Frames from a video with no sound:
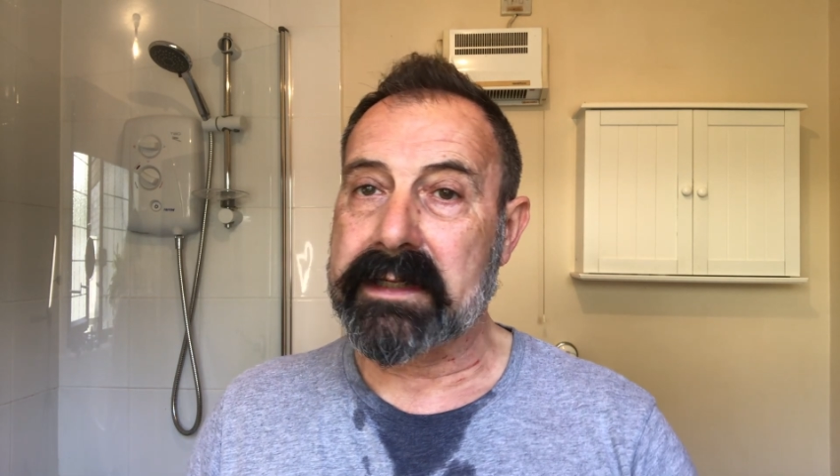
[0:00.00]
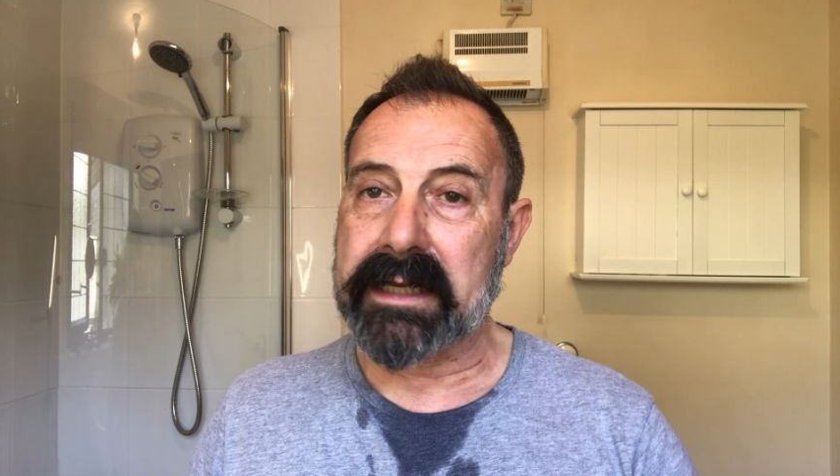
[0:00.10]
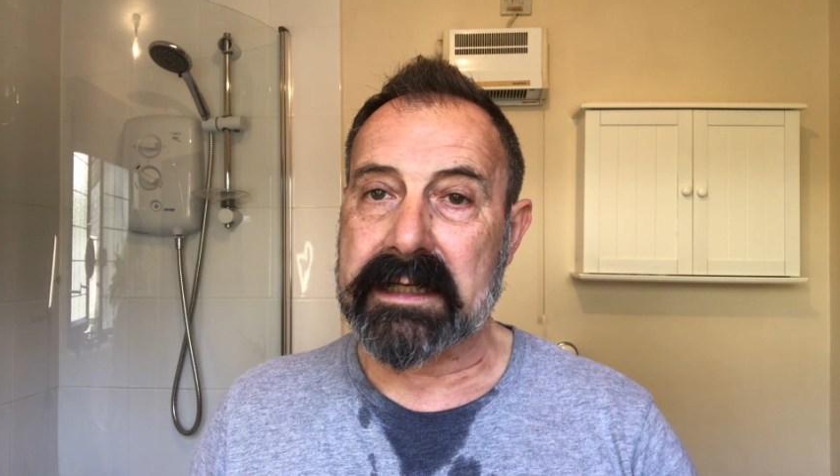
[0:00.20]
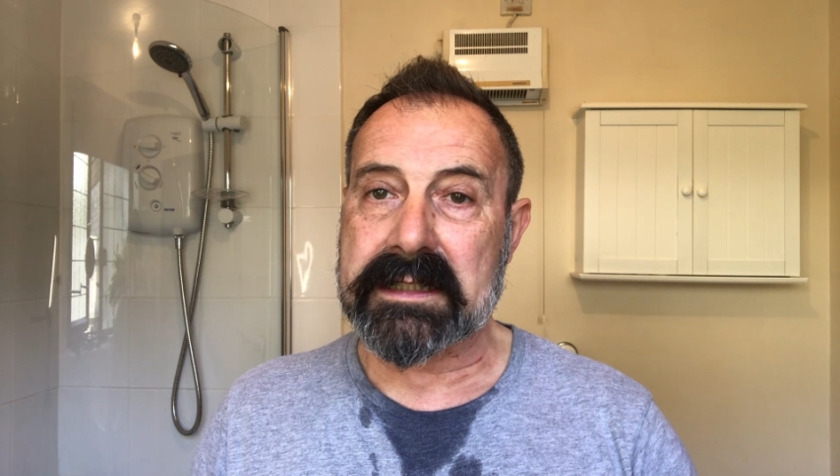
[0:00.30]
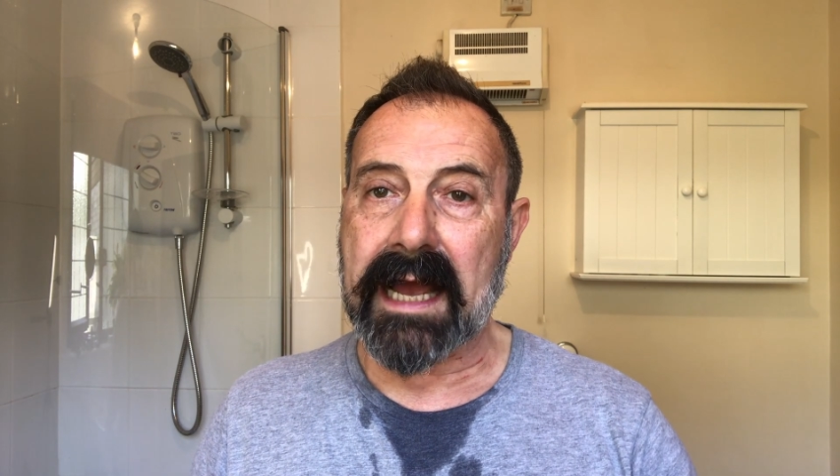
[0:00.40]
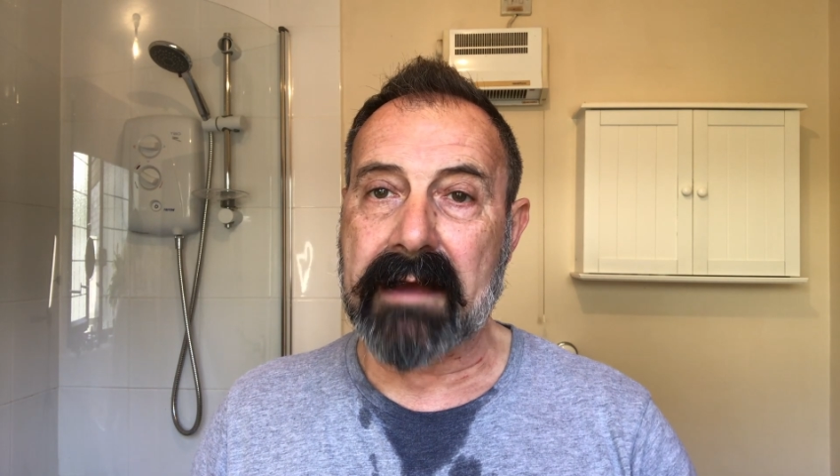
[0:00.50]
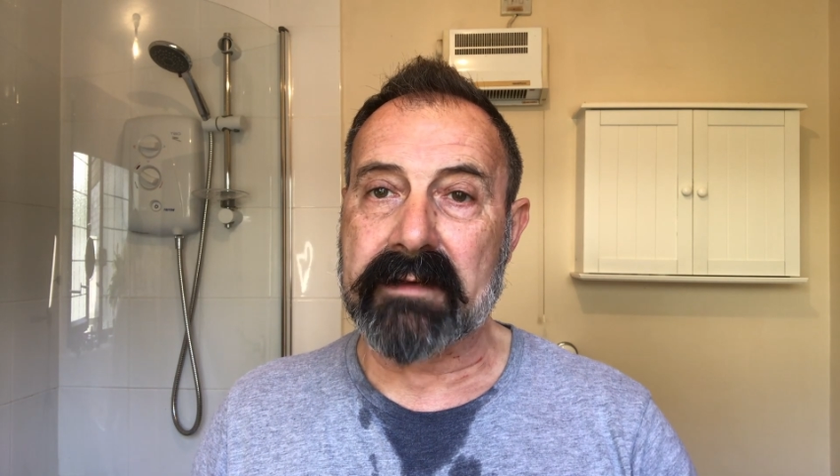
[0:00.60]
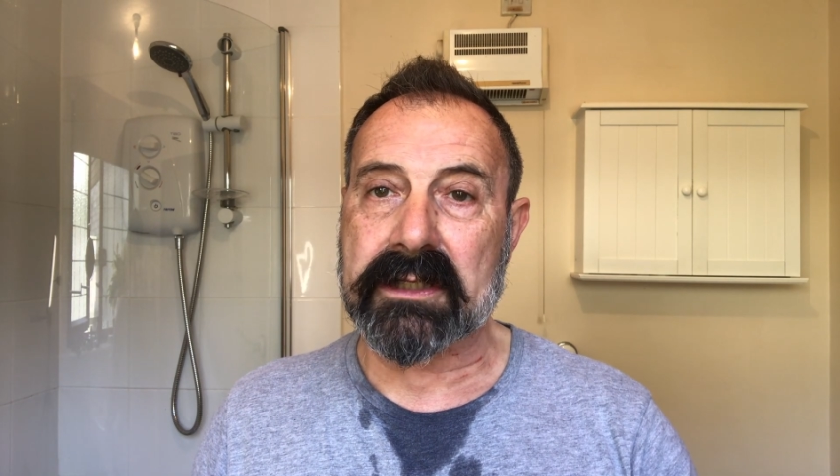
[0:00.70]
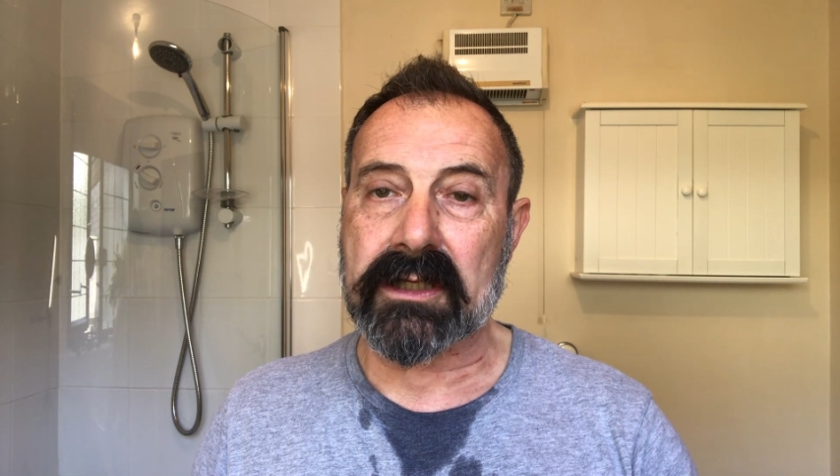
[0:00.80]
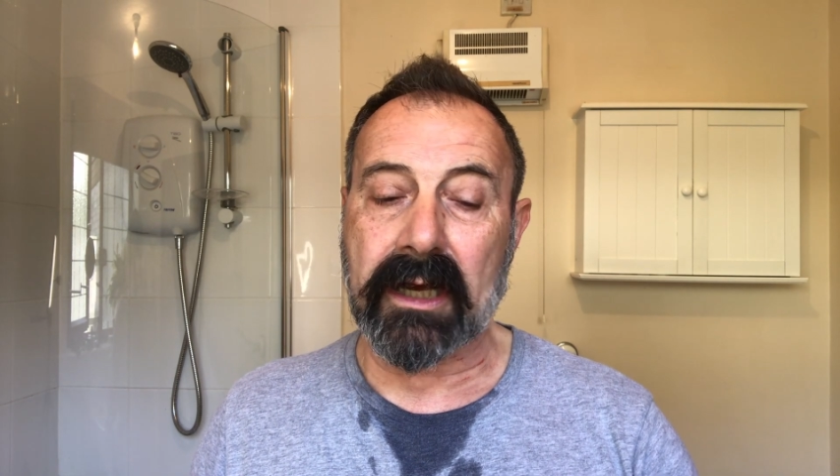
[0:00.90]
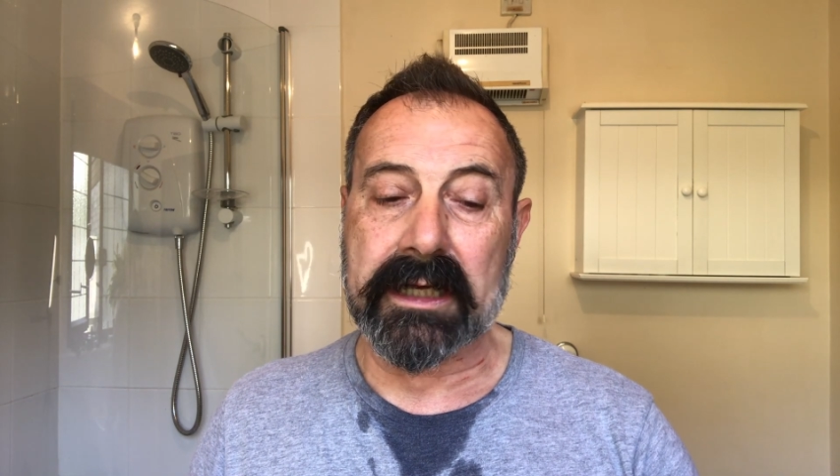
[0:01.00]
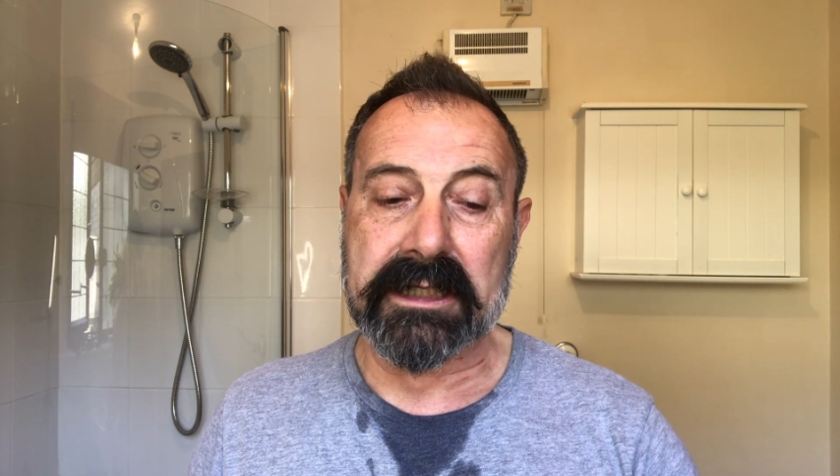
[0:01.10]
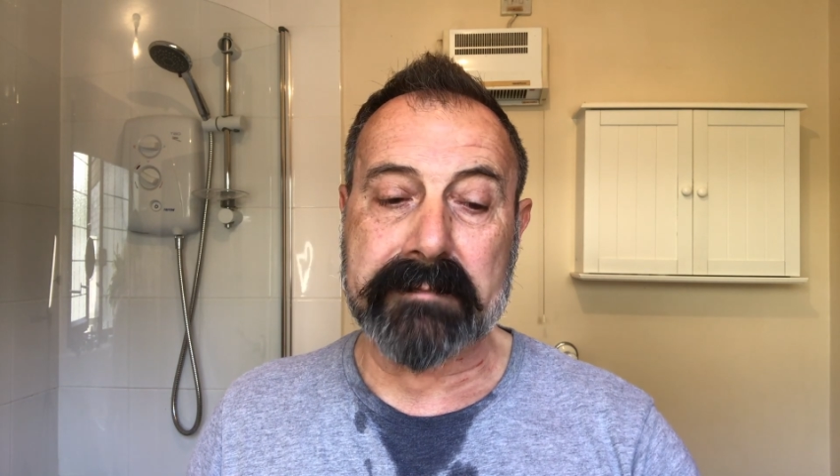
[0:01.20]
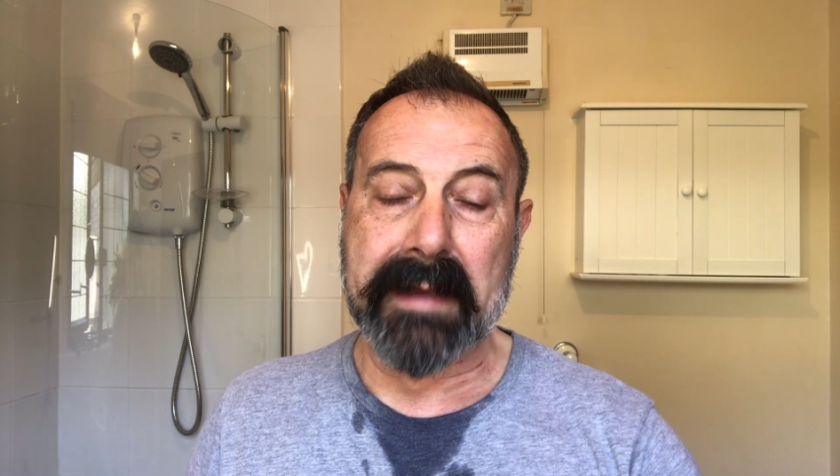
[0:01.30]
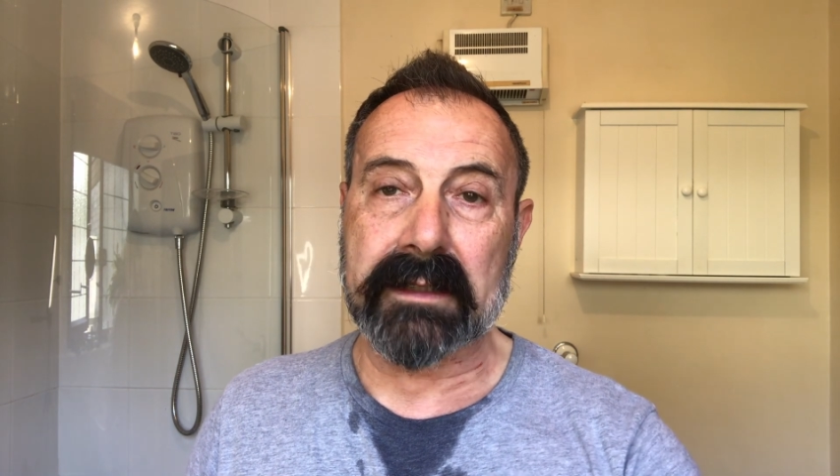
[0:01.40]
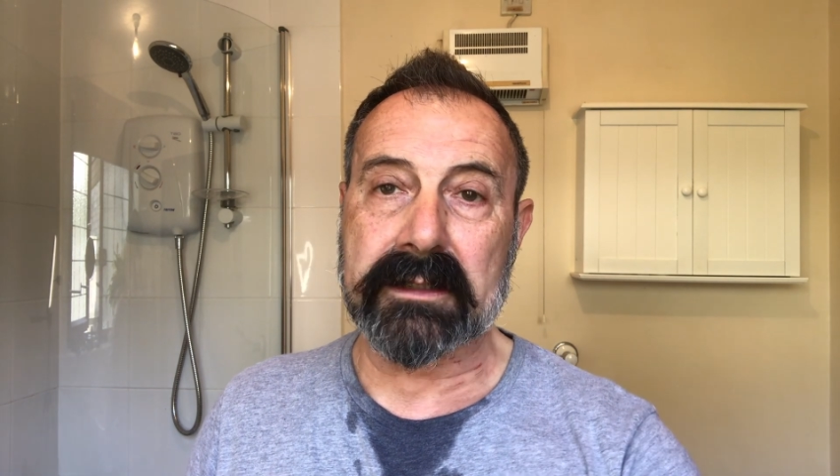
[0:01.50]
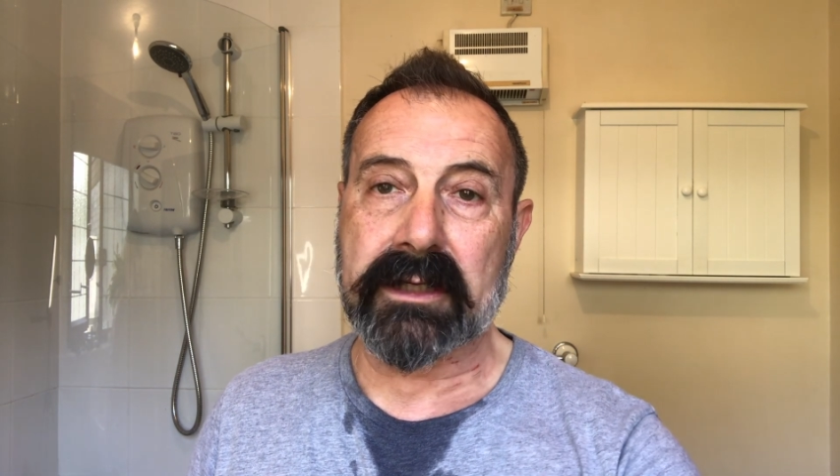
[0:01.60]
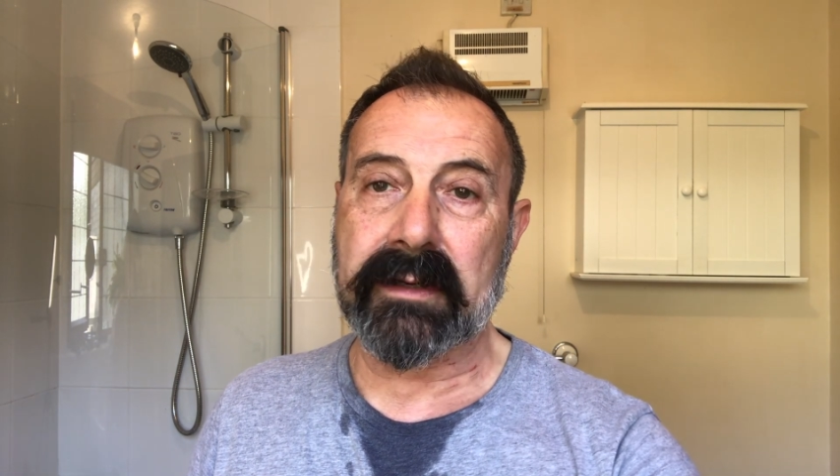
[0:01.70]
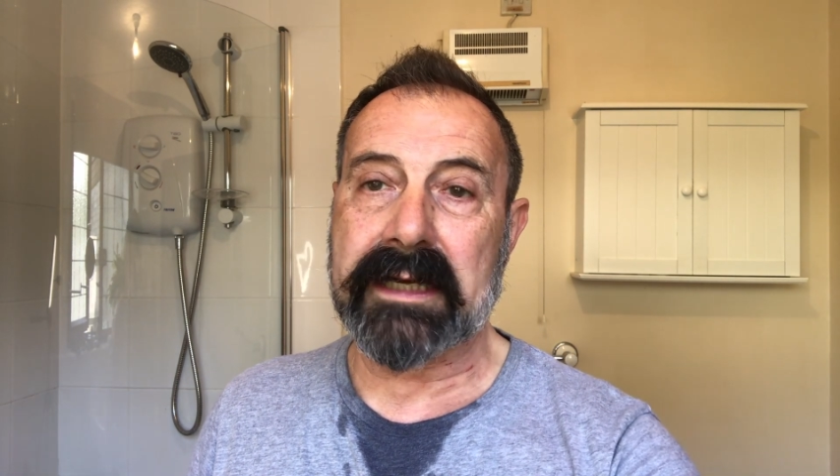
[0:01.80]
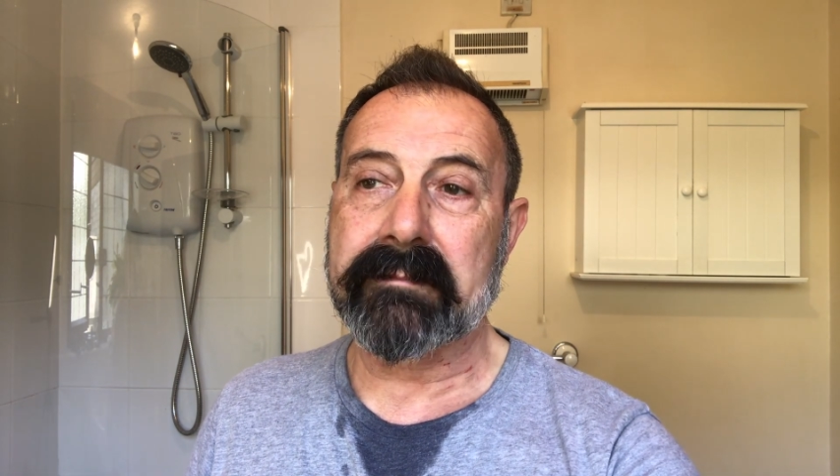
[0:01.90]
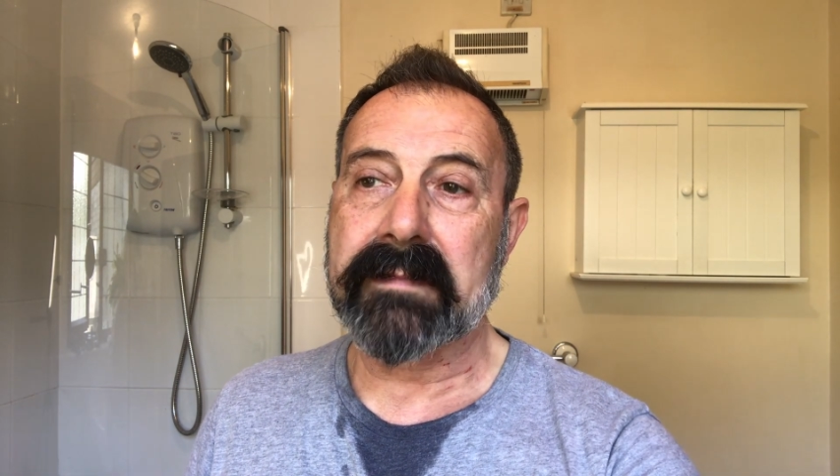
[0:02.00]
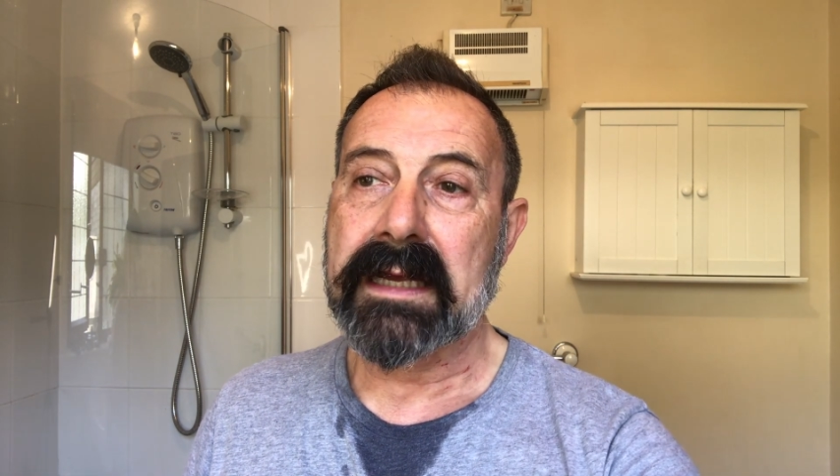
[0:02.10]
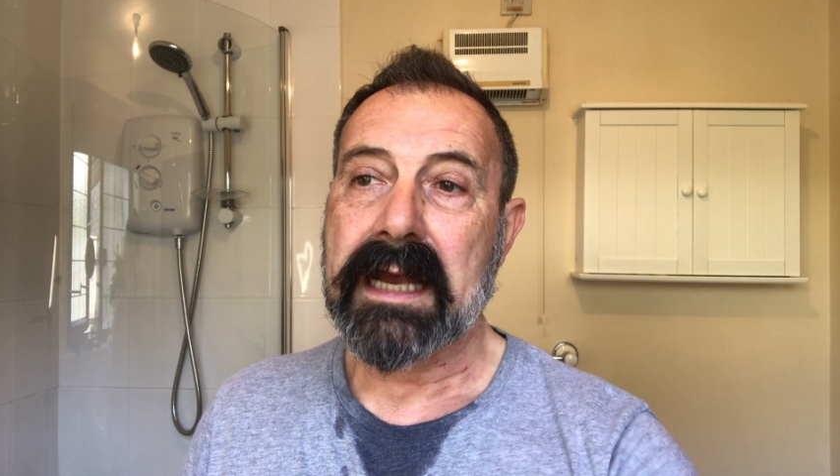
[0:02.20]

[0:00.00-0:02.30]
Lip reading: does have a slight smell to it,